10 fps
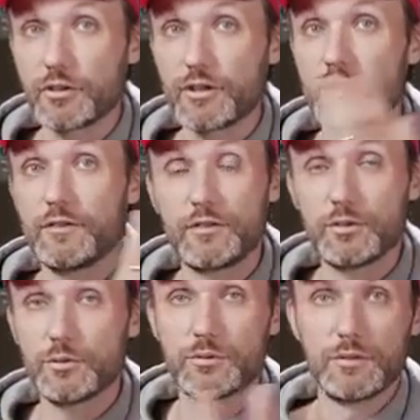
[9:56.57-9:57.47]
You can give it
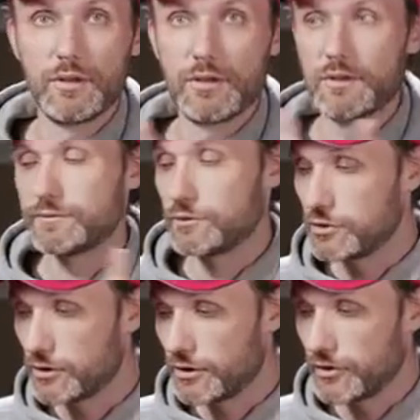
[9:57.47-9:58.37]
to
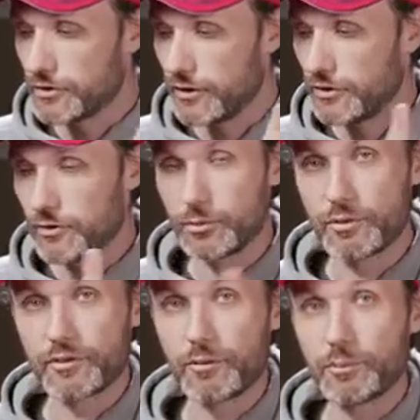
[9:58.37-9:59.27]
your assistant to,
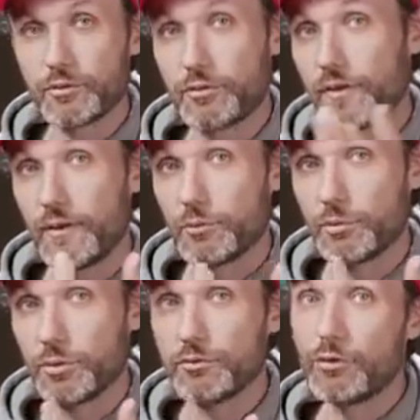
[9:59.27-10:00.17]
for example, for them to
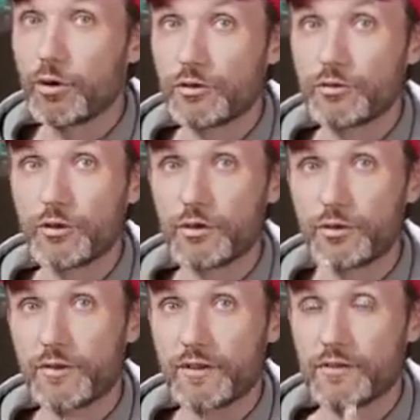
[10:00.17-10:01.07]
pull focus for
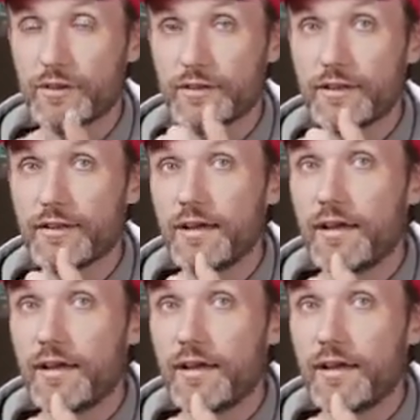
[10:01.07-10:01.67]
you or things like that.